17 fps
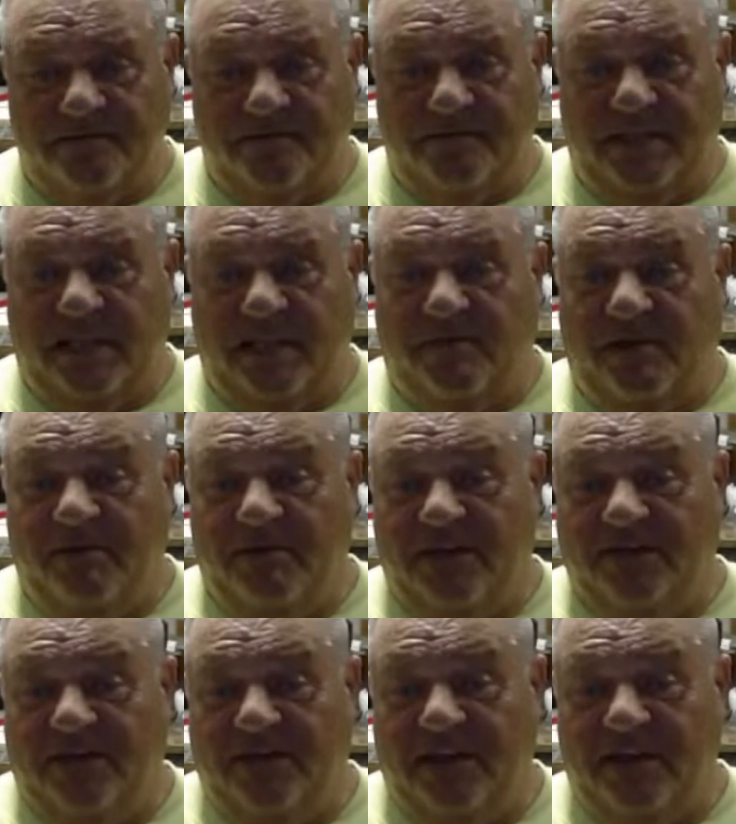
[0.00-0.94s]
yeah, my
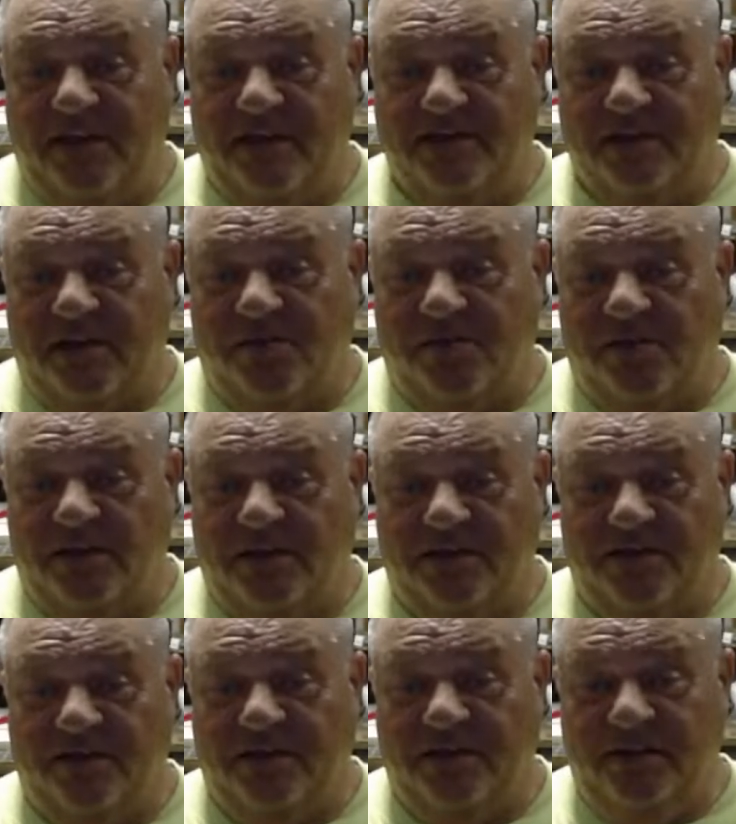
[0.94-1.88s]
big thing is I want,
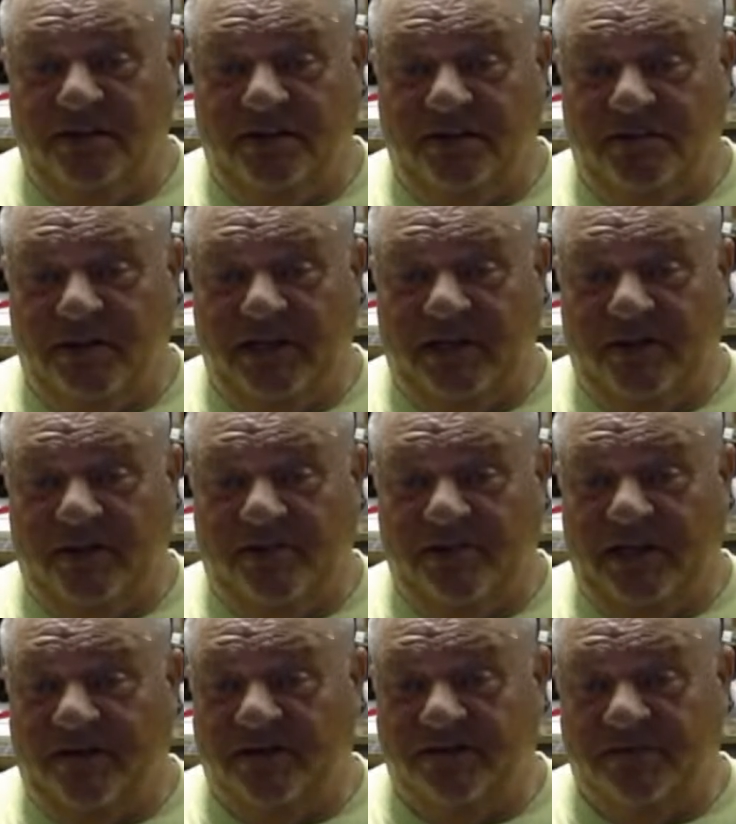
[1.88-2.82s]
you know, I'm gonna
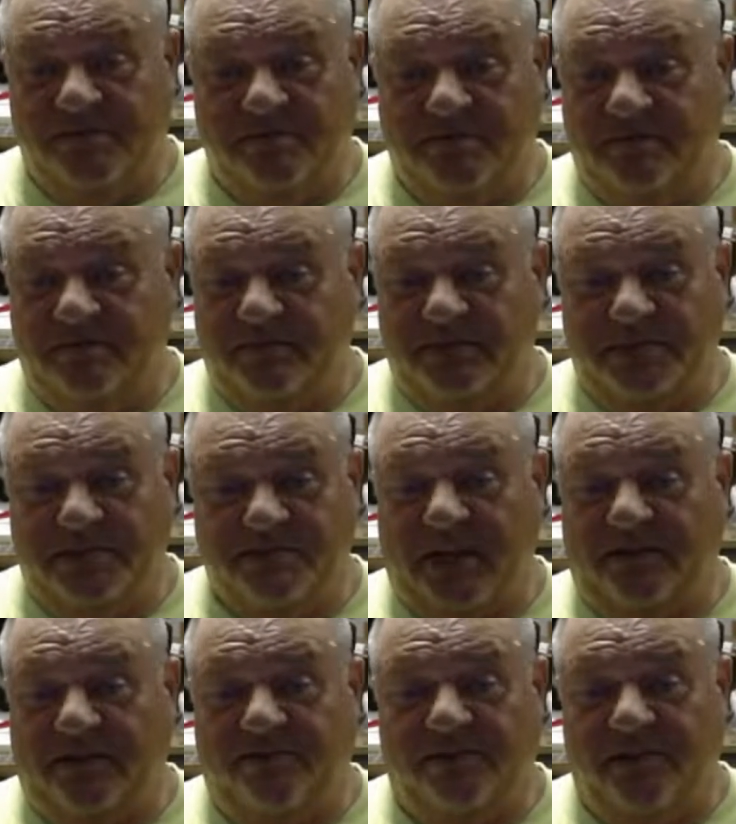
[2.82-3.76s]
have a
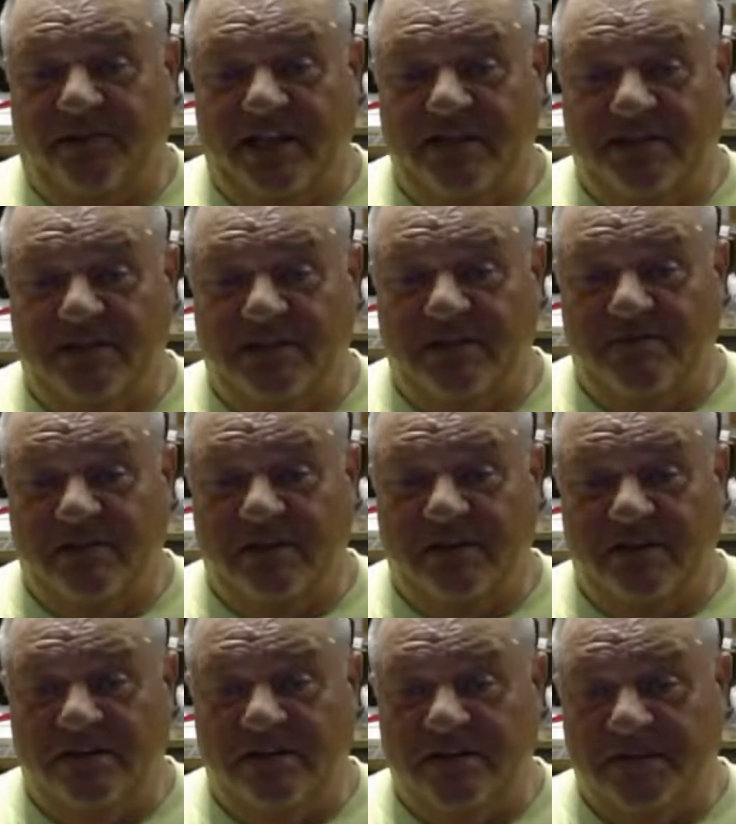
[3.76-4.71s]
spot for AC
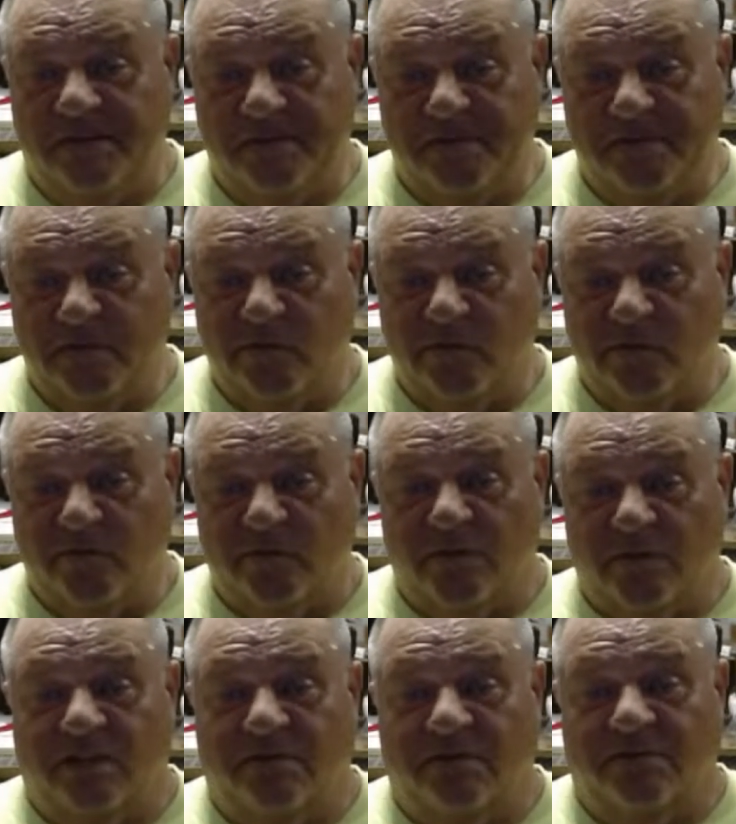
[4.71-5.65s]
vent,
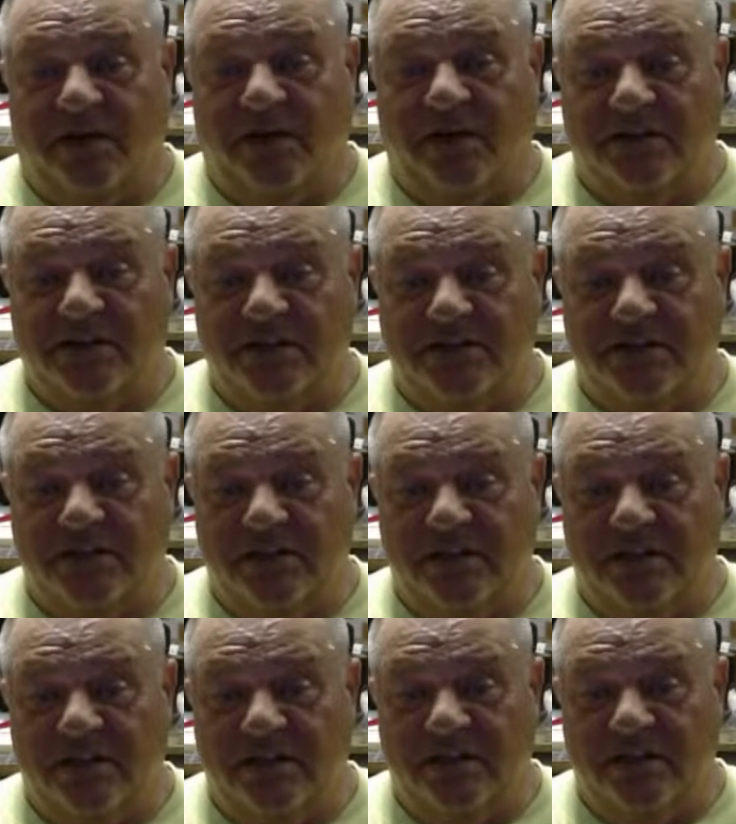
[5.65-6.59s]
for air
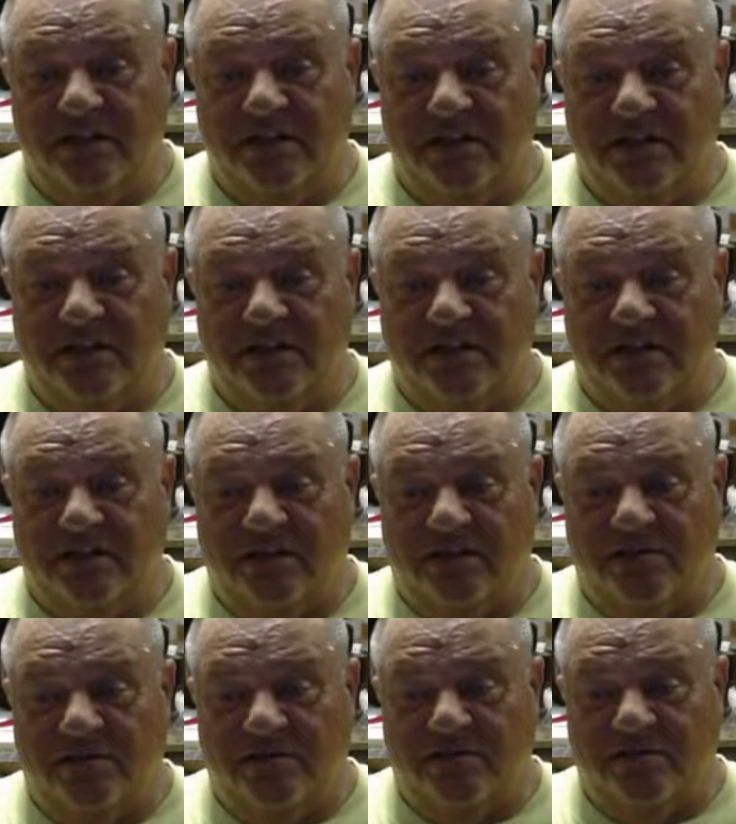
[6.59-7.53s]
conditioning and
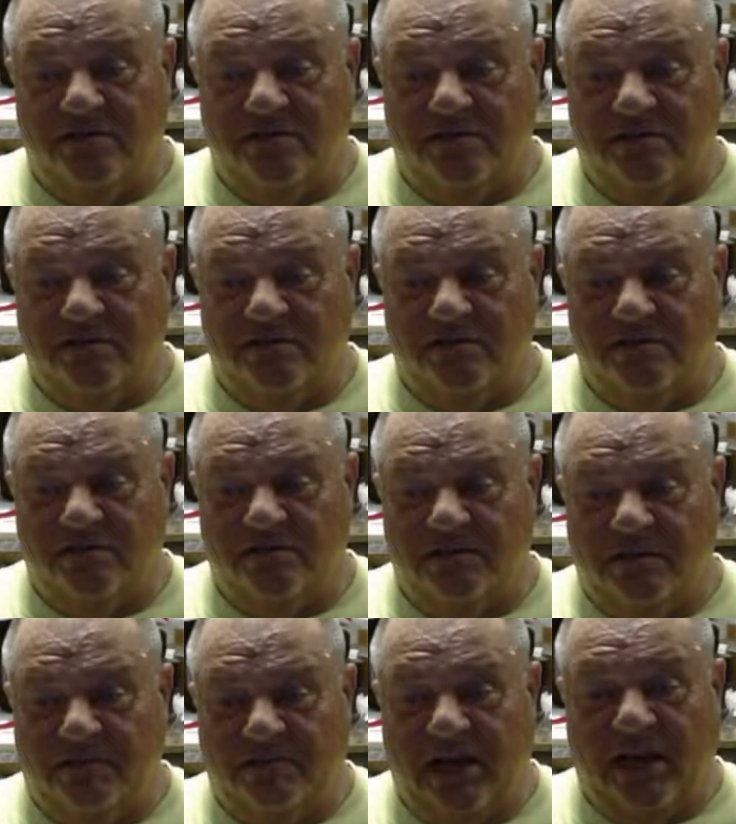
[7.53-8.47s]

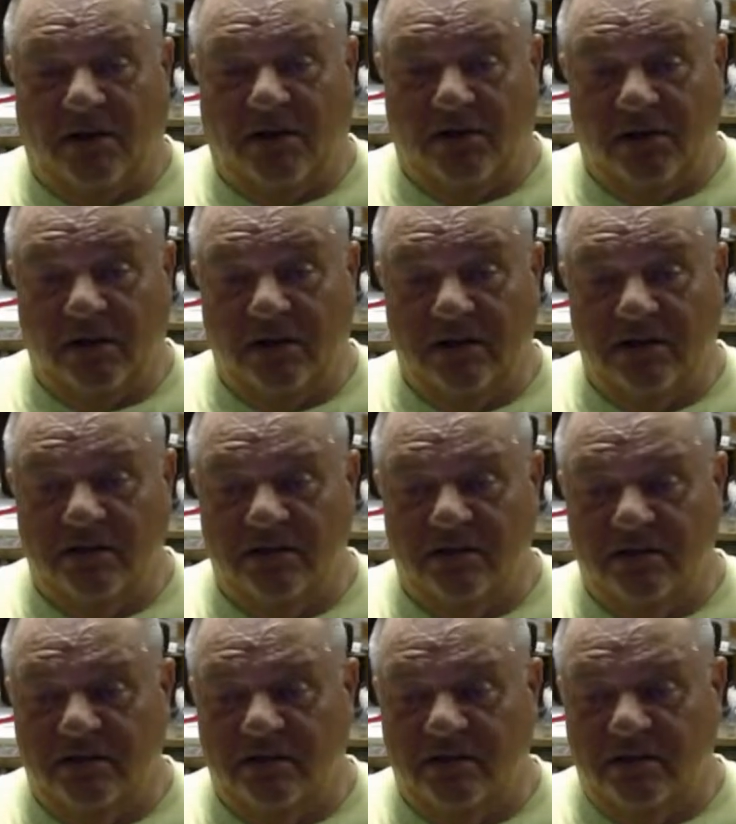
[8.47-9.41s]
power,
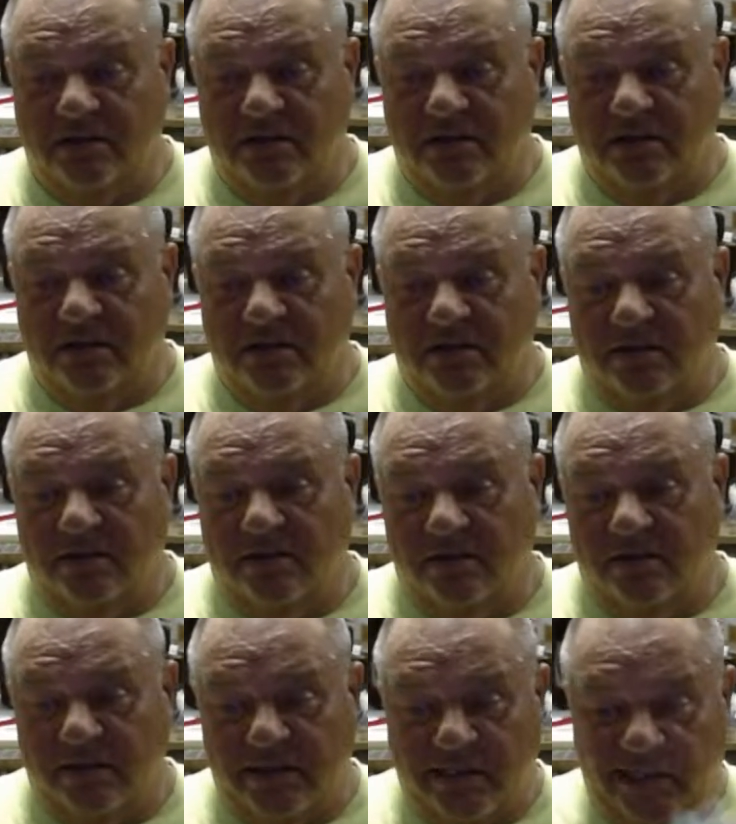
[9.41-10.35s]
and